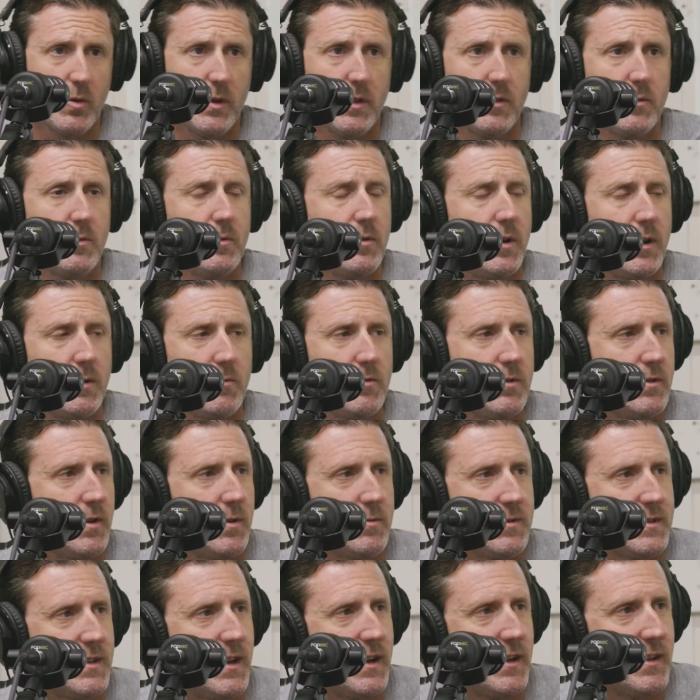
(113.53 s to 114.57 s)
the way through. I
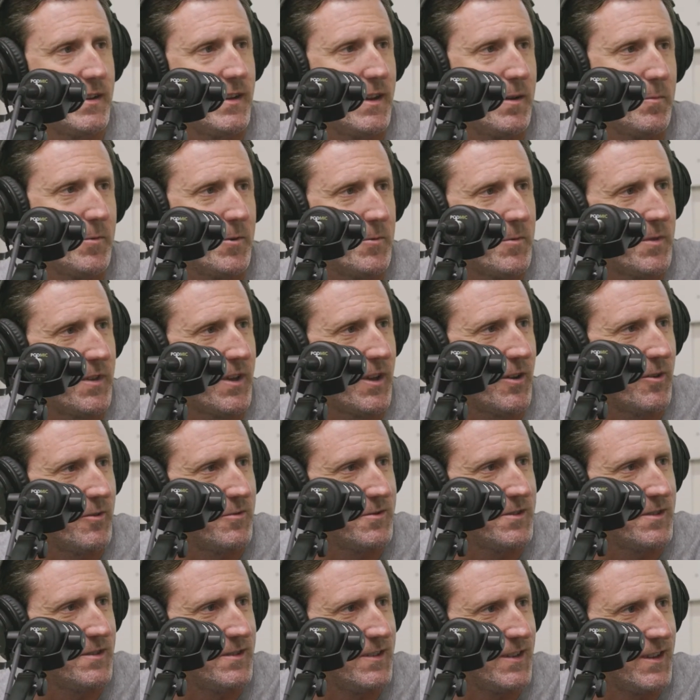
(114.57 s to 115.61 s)
was not enamored with the
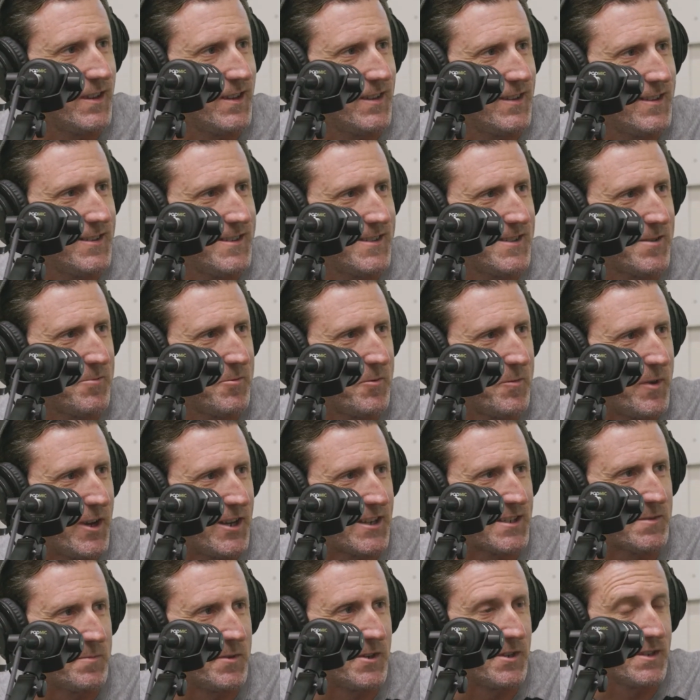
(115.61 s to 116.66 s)
coach and some of my
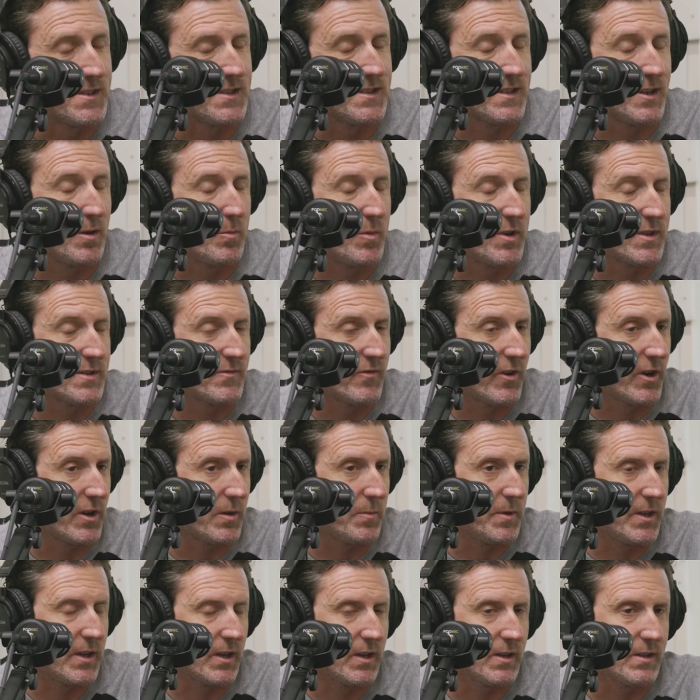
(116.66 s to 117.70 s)
experiences there. But it's funny
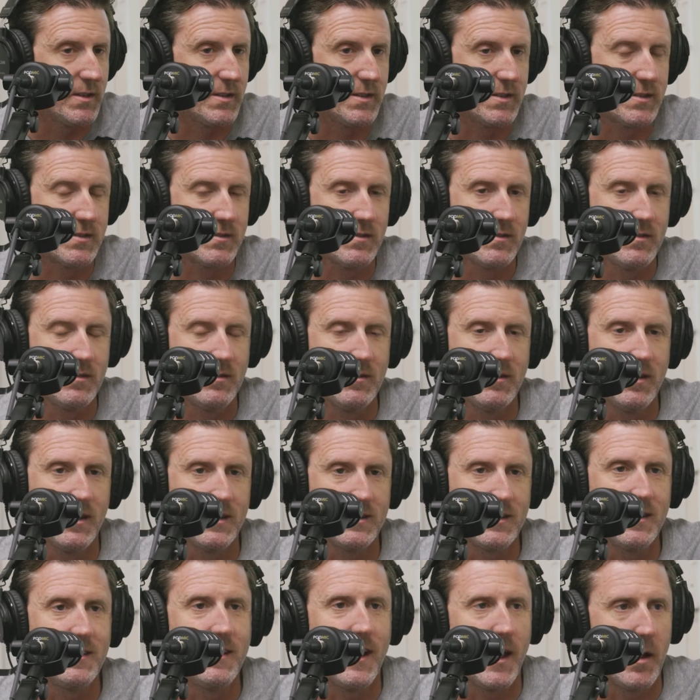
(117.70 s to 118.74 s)
because
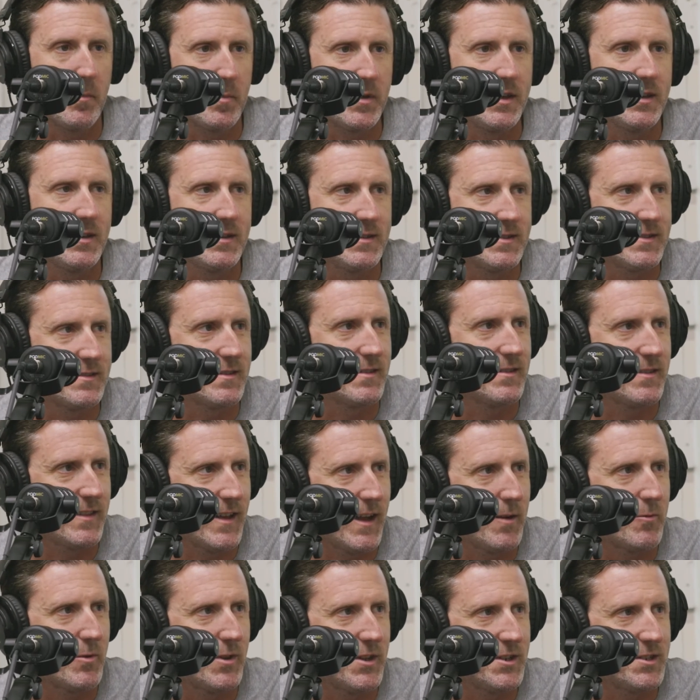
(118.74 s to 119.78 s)
as unhappy as
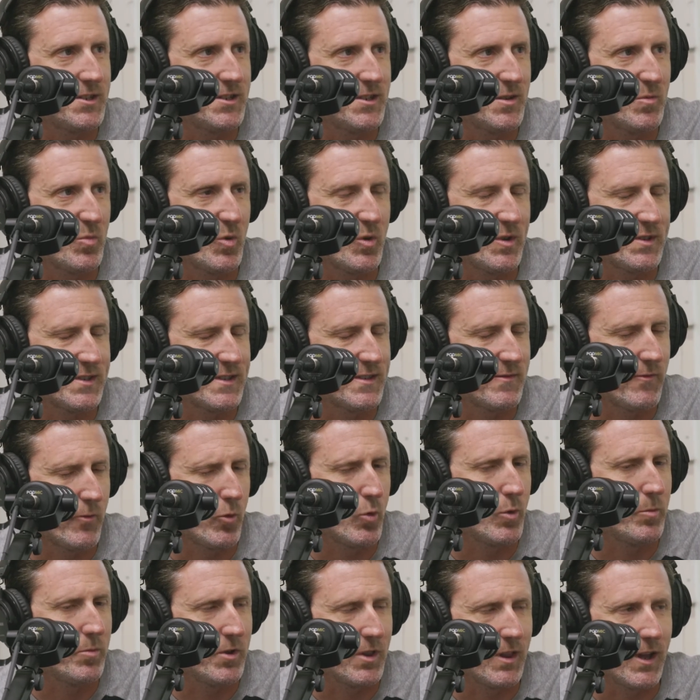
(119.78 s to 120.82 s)
that relationship was, it's
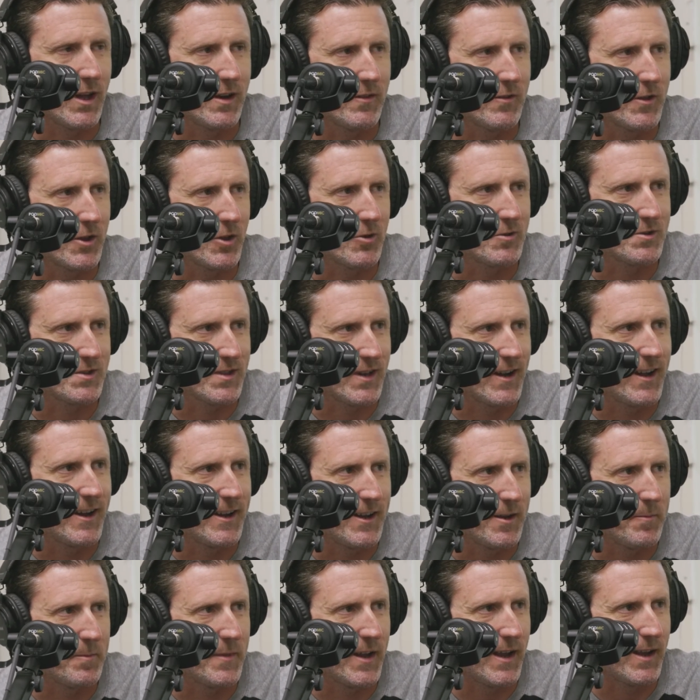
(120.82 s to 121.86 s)
formed a lot of the coach that I
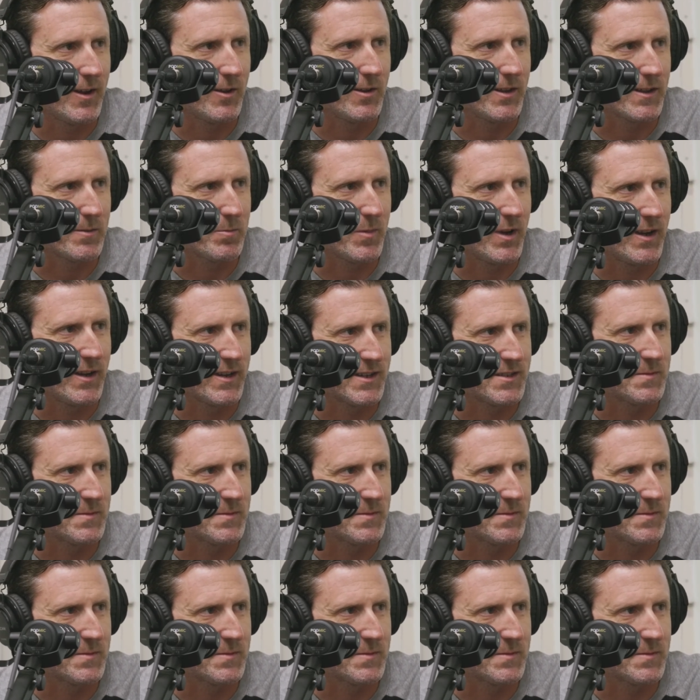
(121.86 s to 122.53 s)
am now, like my